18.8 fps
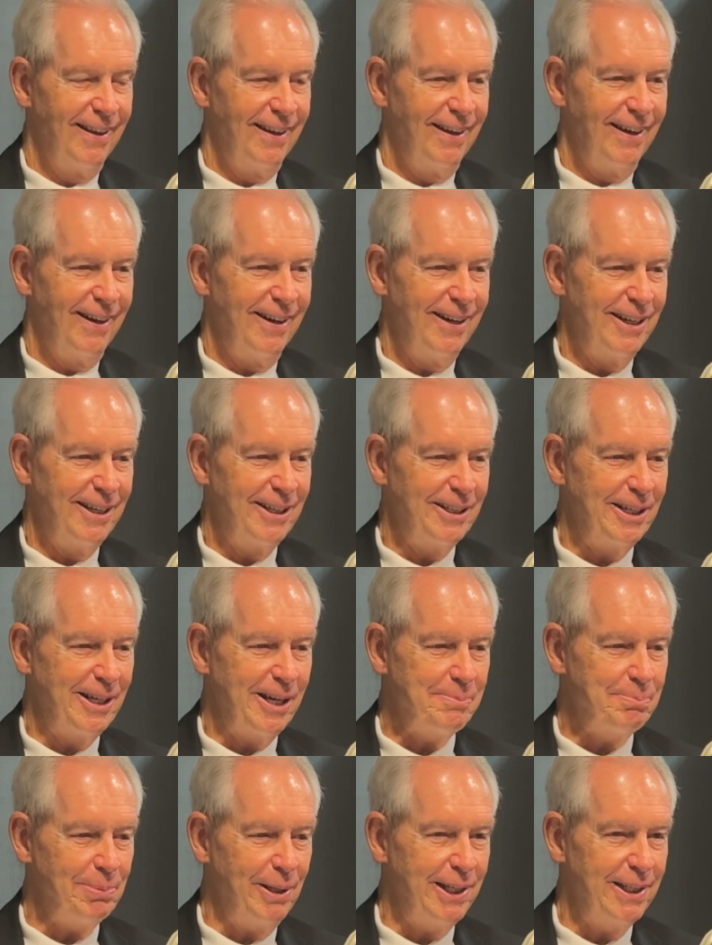
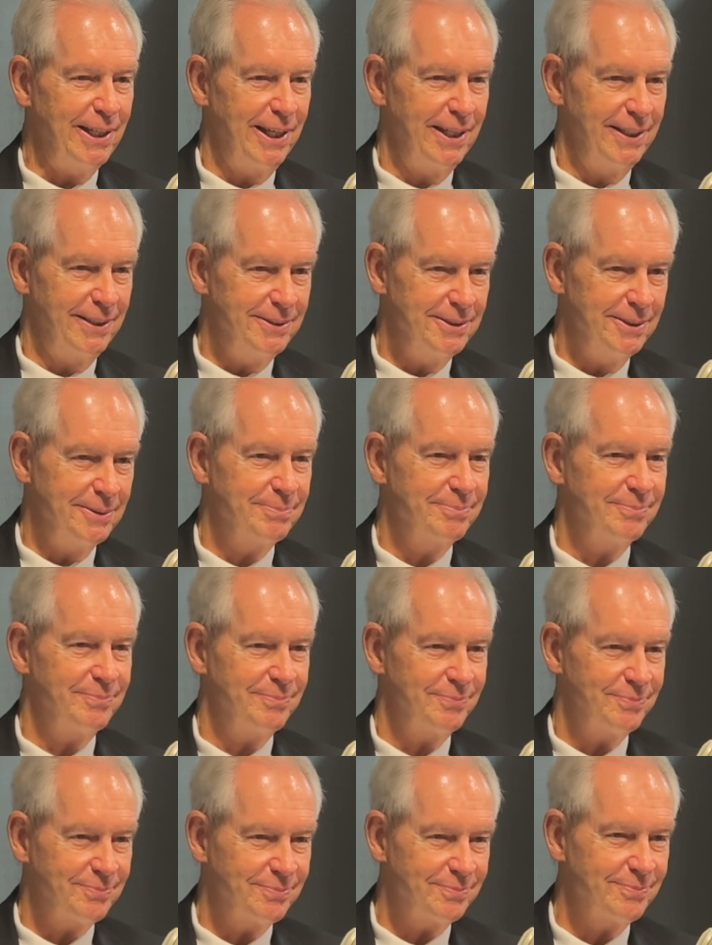I played end,
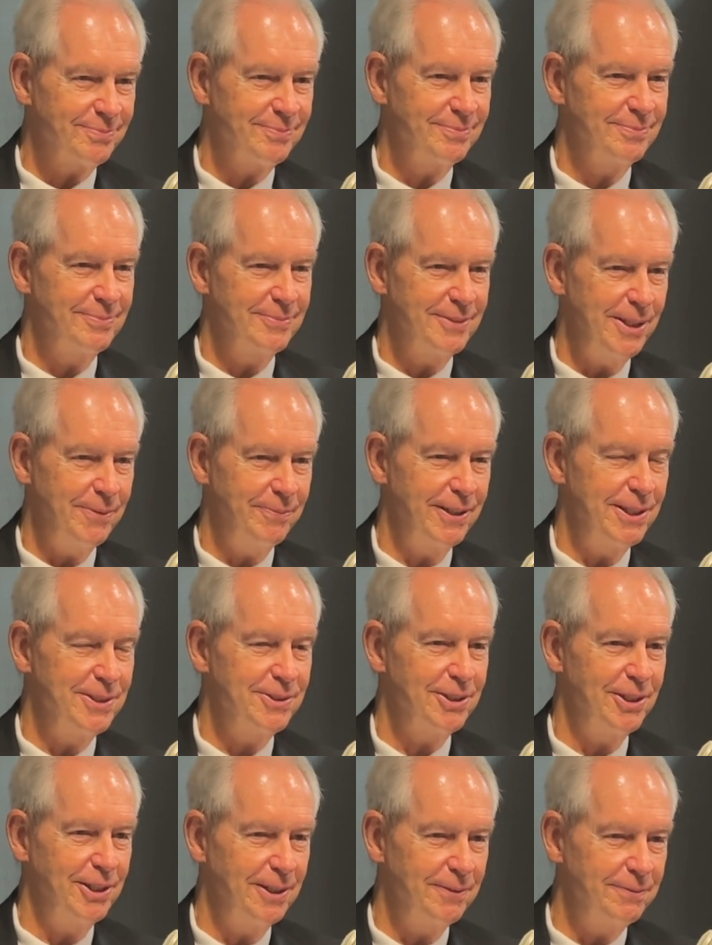defense
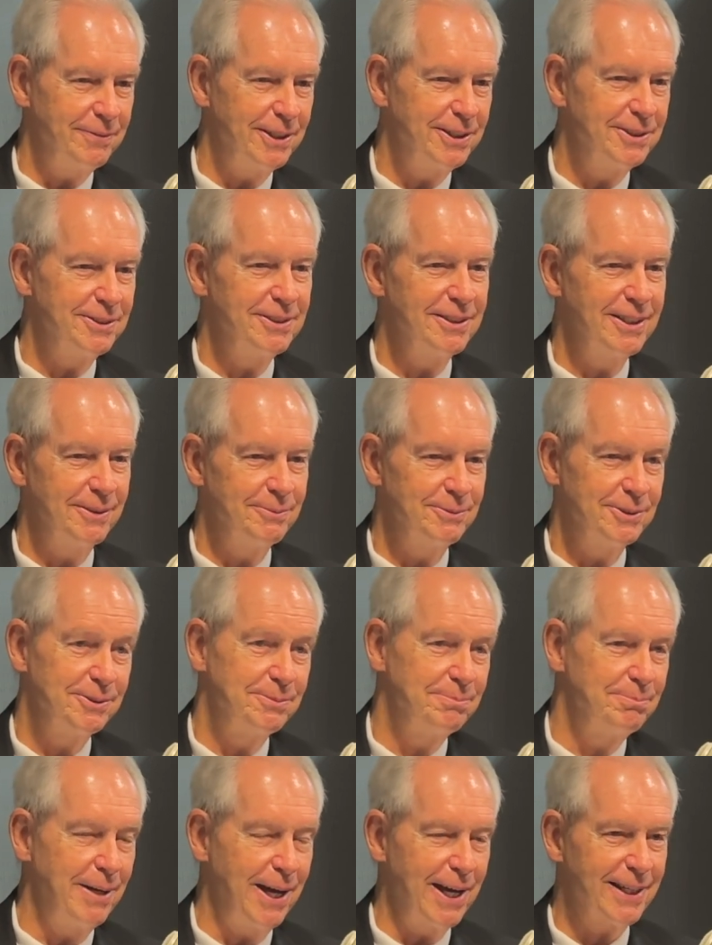and offense. That was
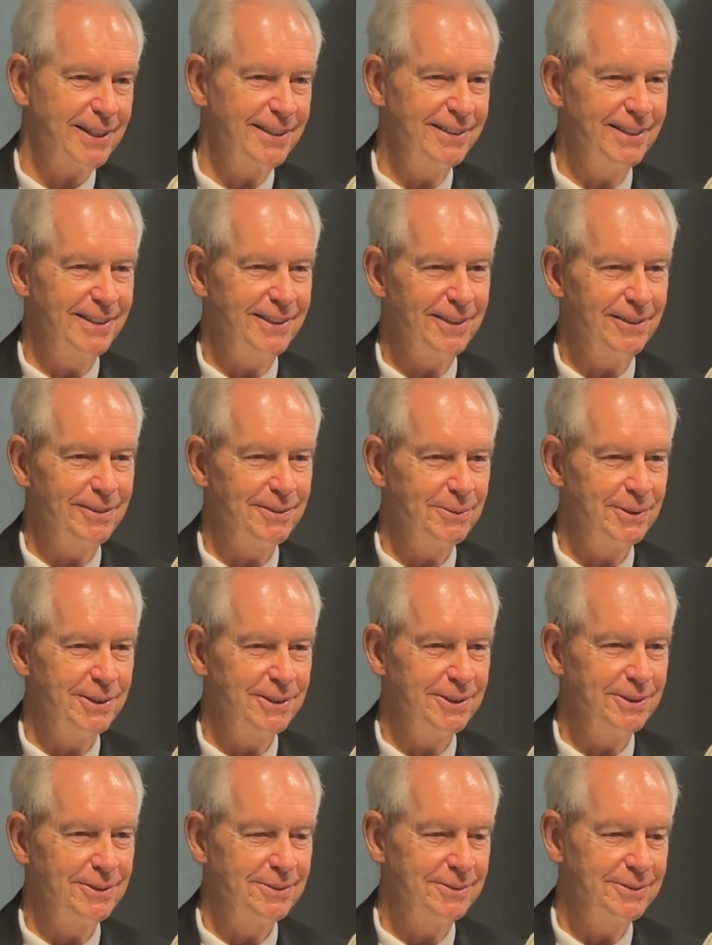back in the era when
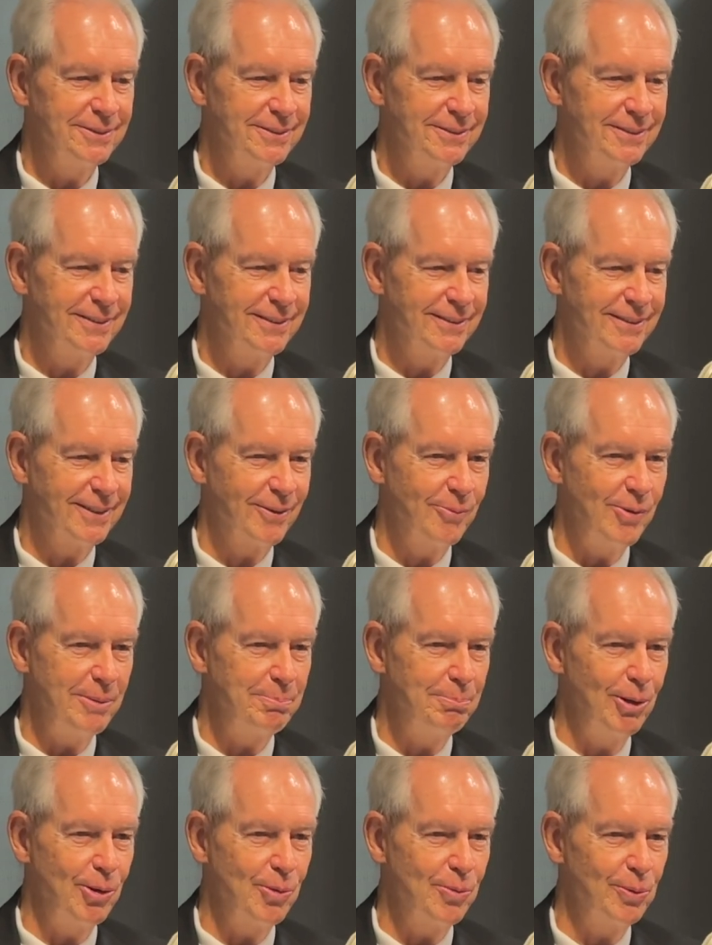you went
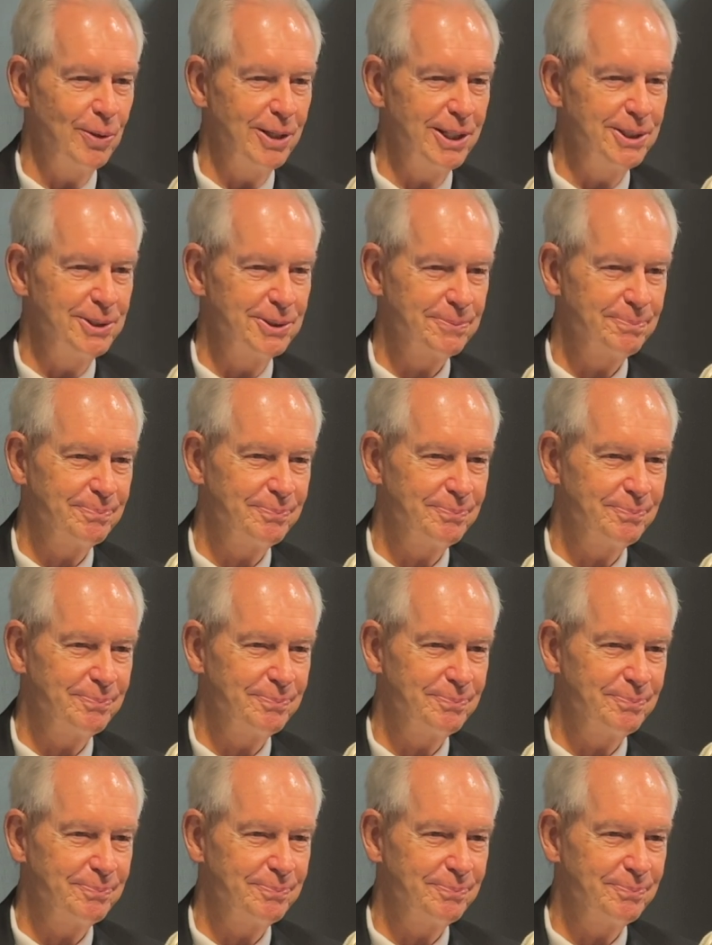both ways.